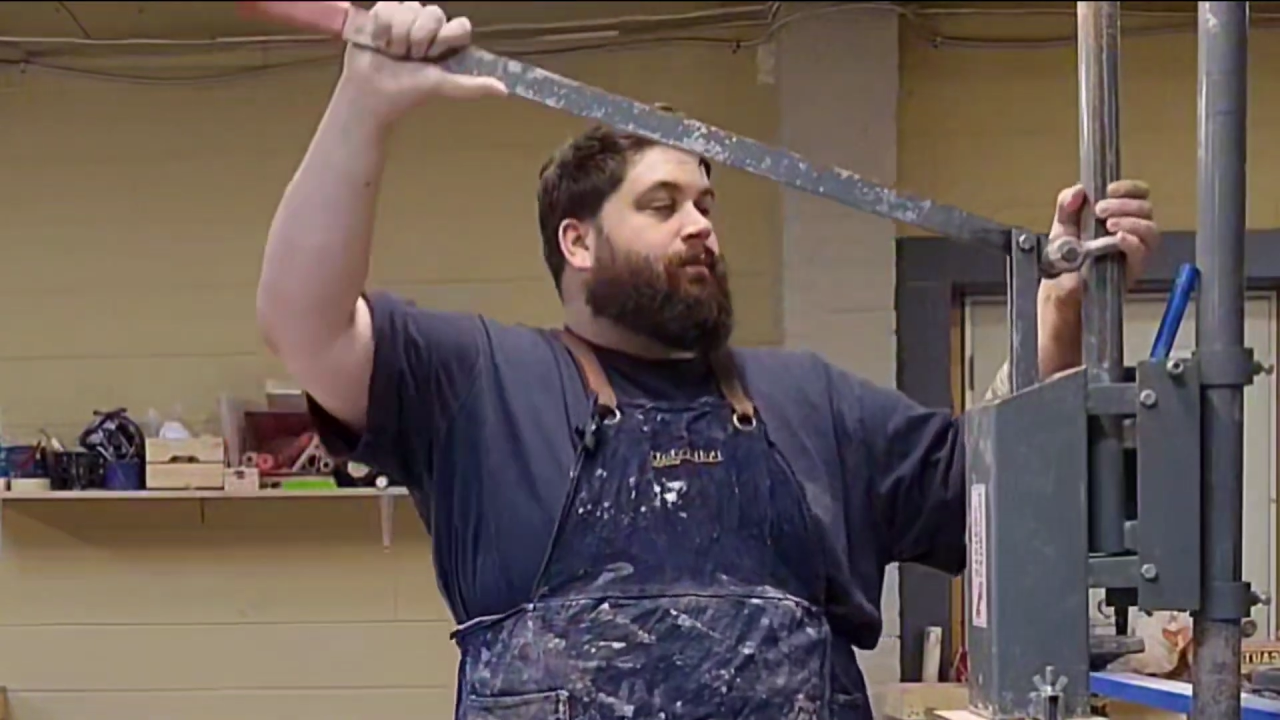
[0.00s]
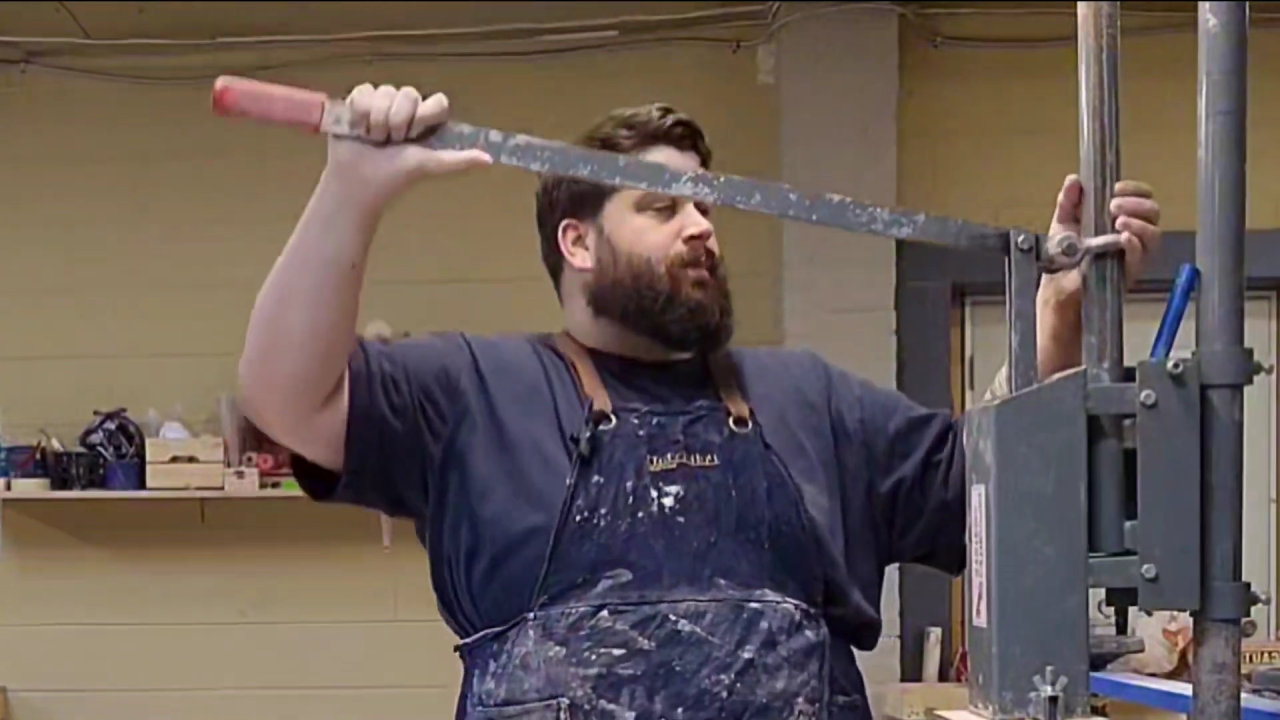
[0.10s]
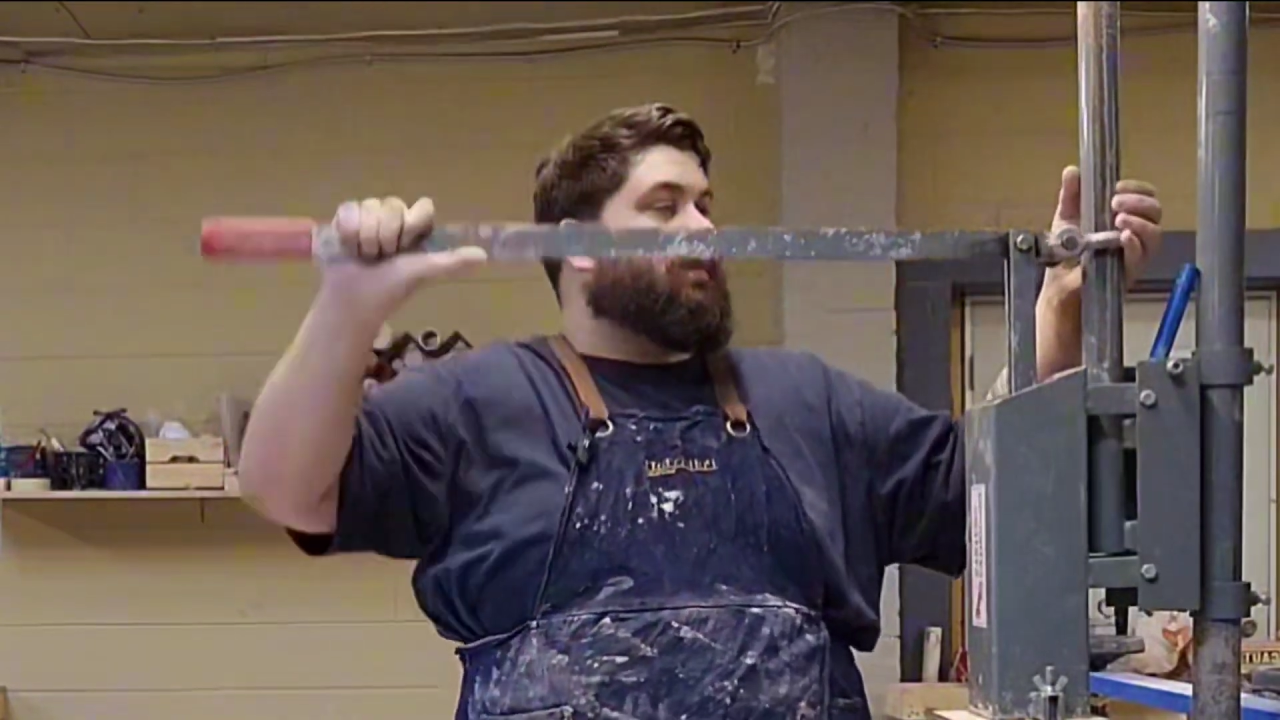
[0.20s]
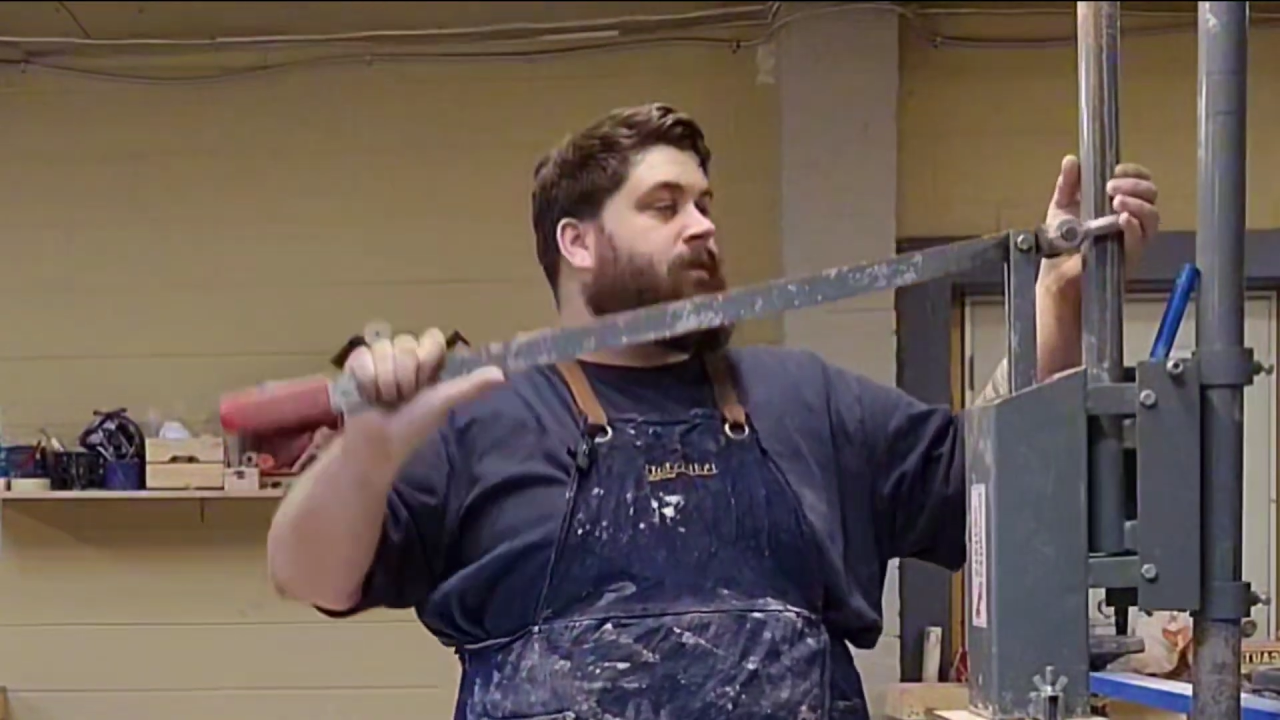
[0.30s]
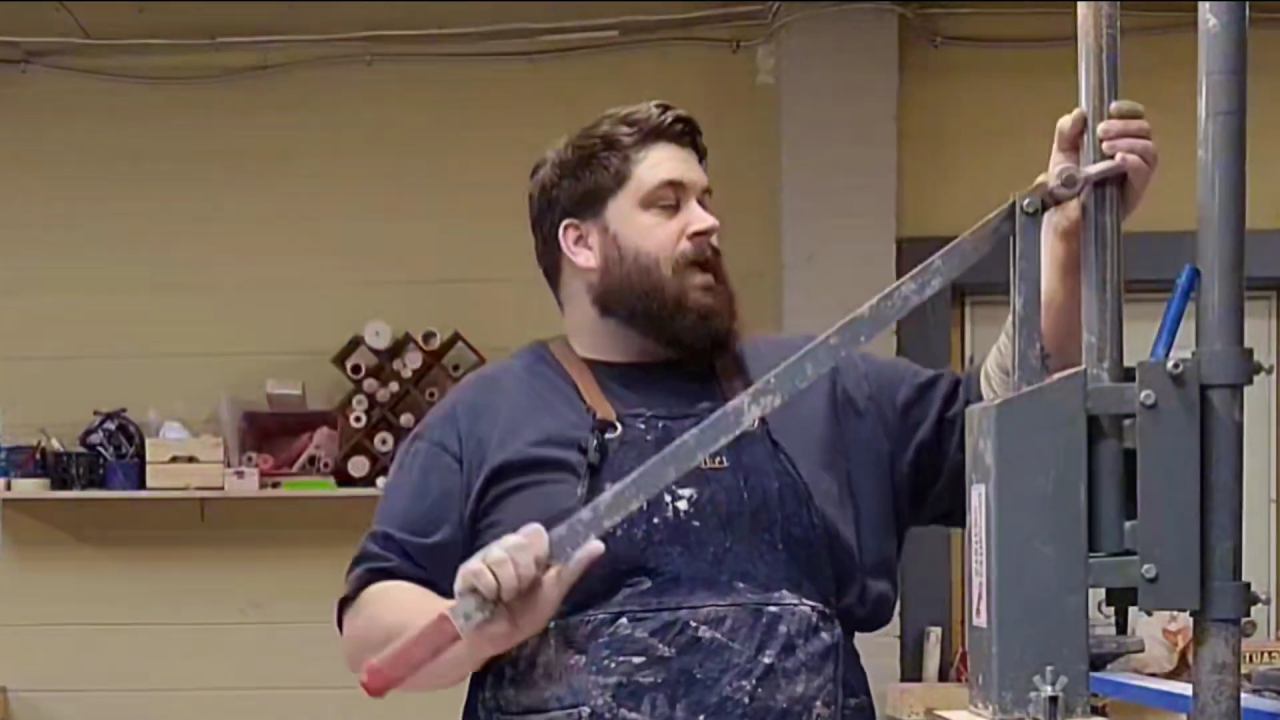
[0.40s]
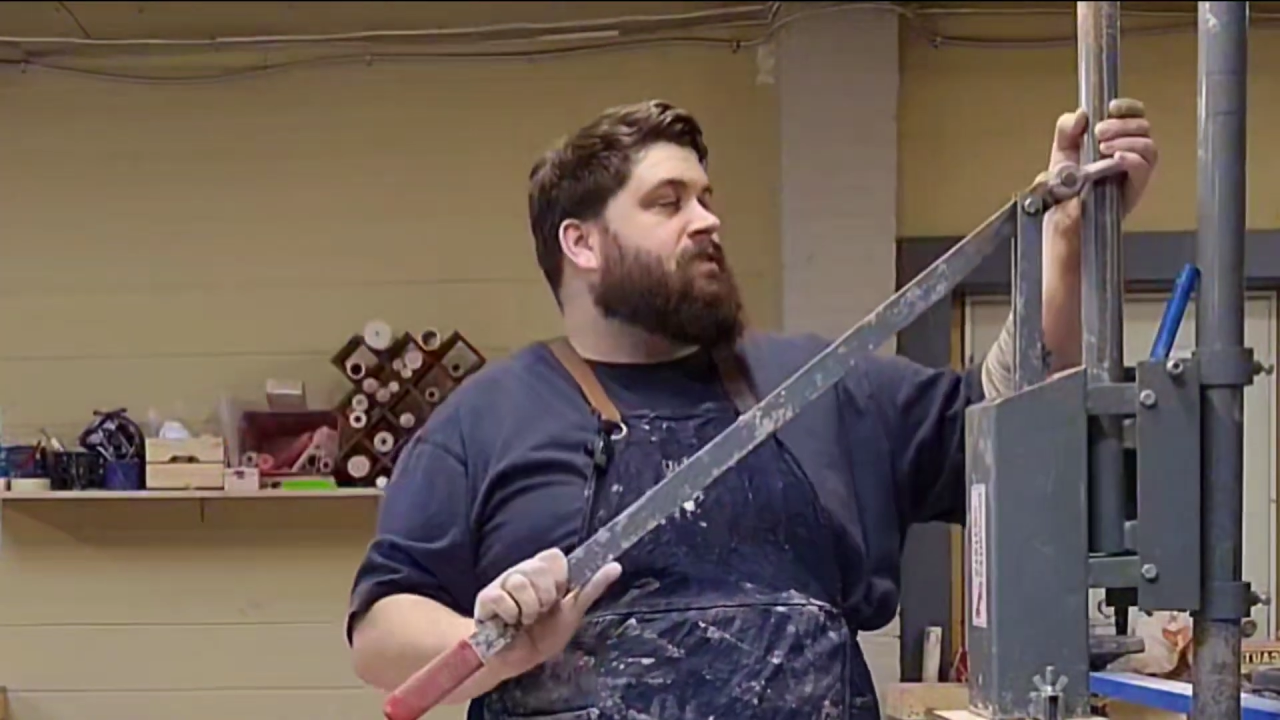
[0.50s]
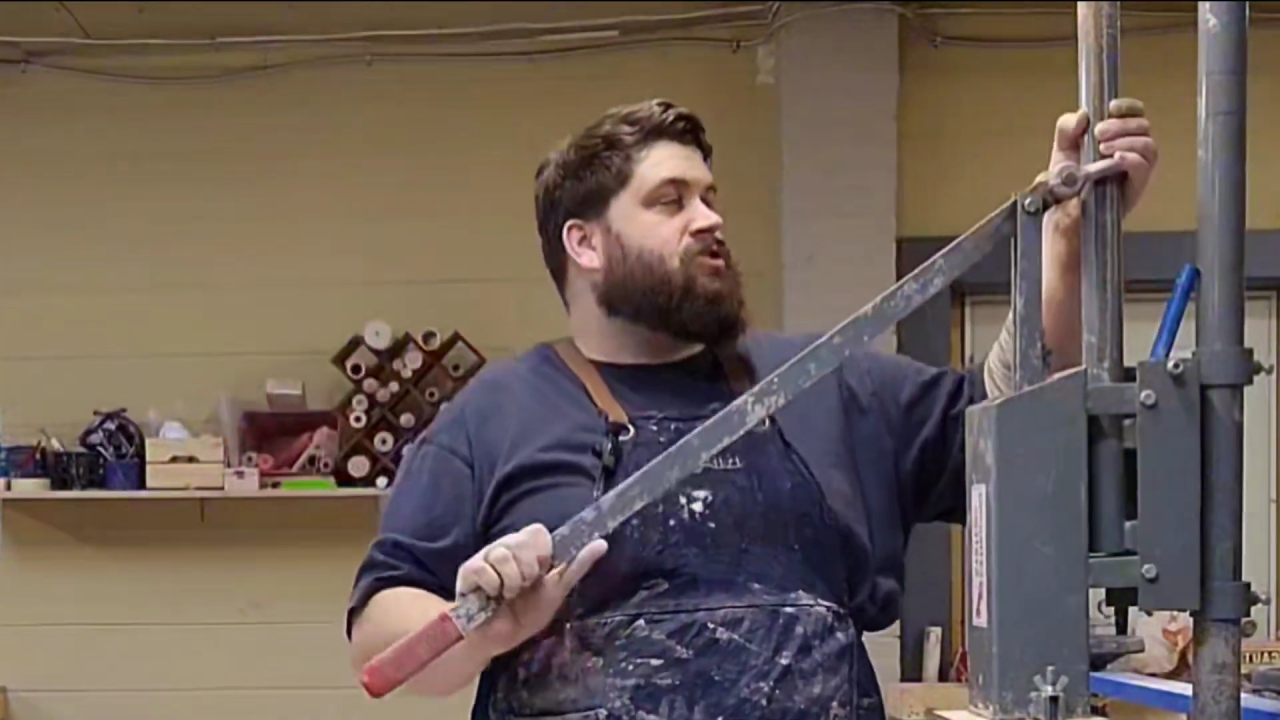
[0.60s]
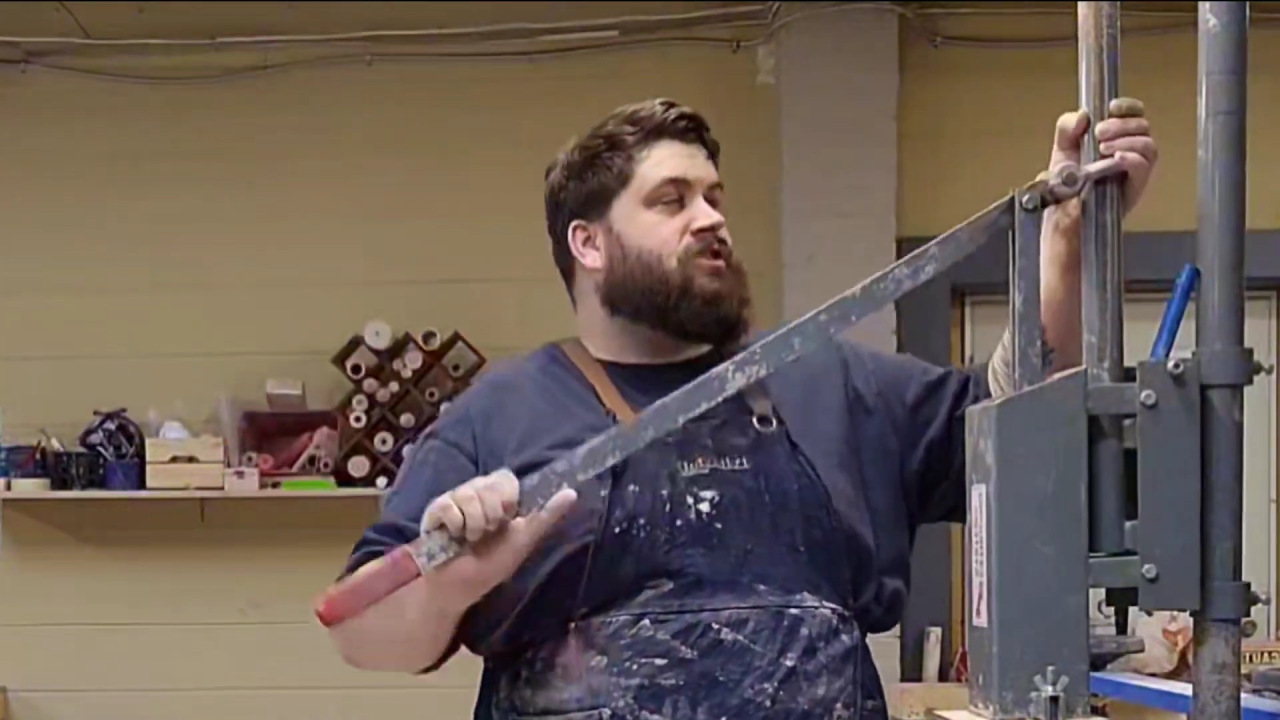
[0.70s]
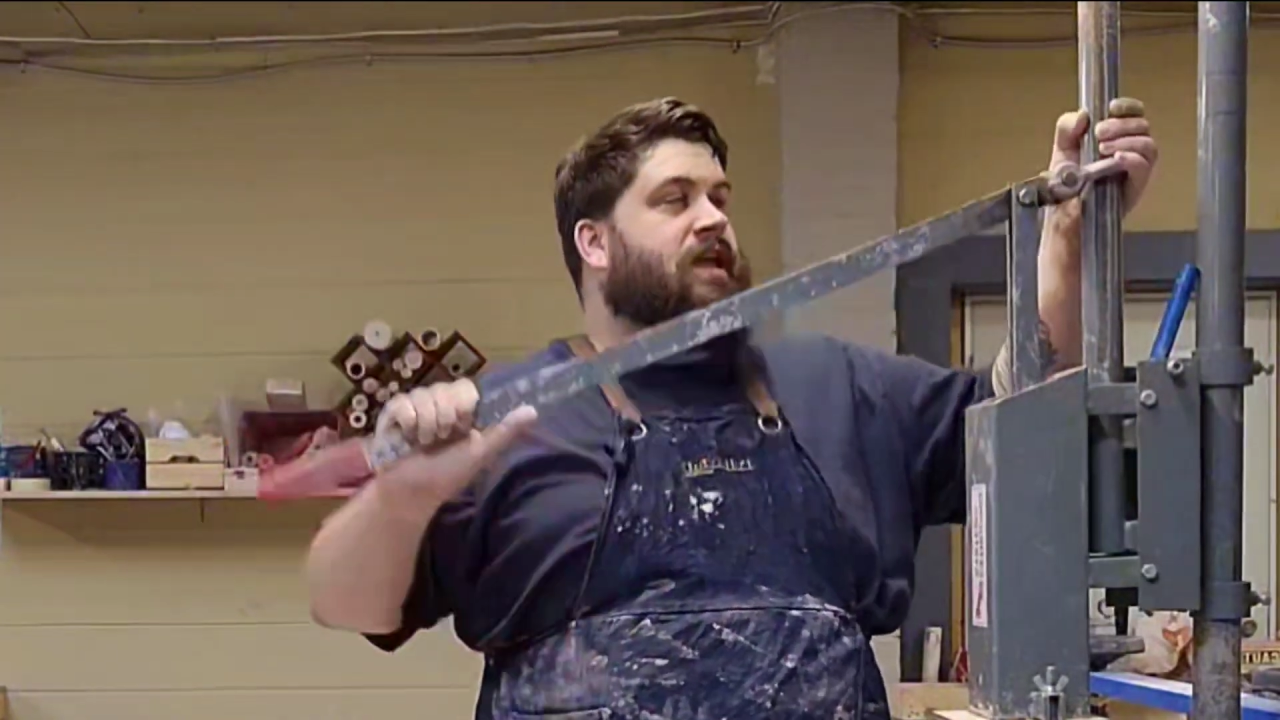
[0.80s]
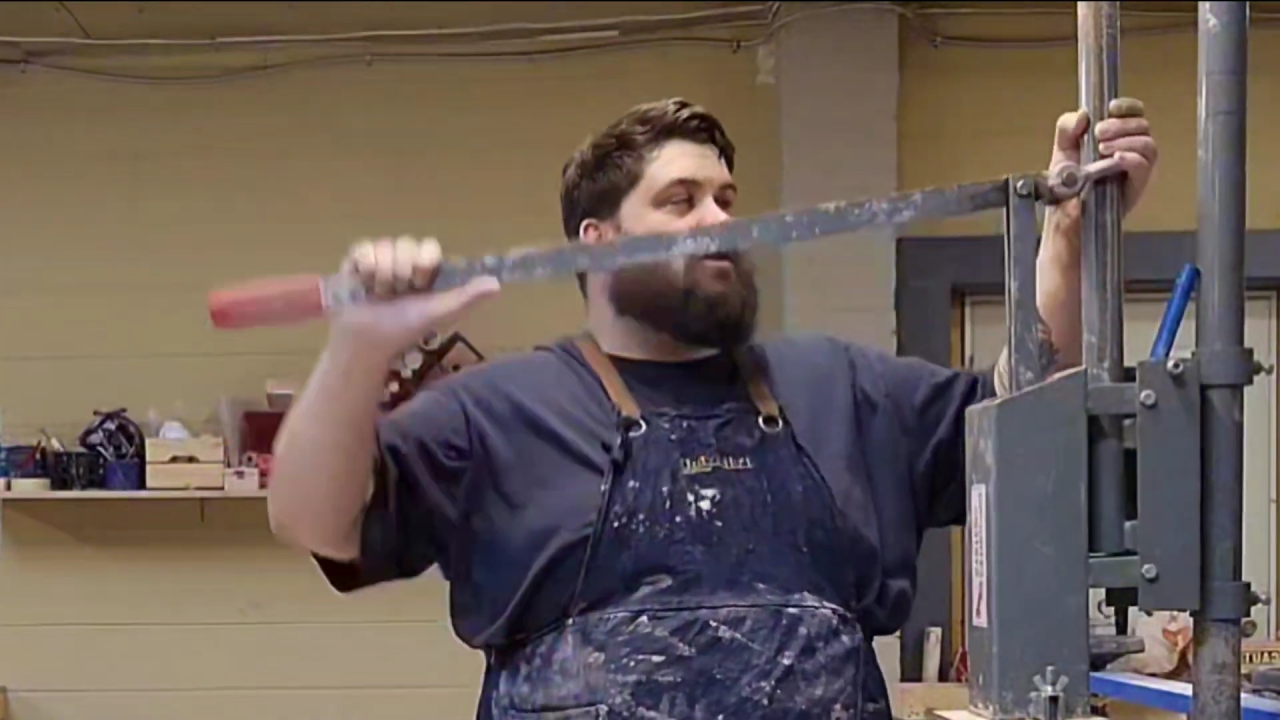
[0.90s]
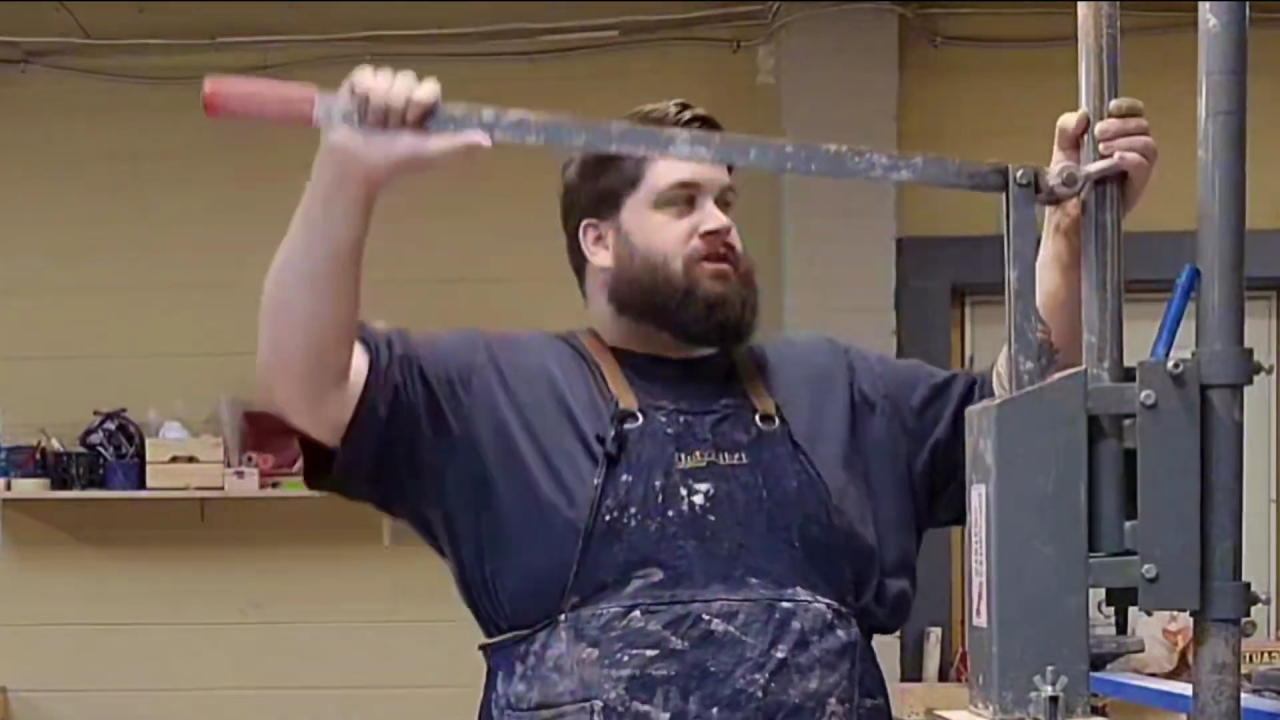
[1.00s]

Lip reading: And then just take your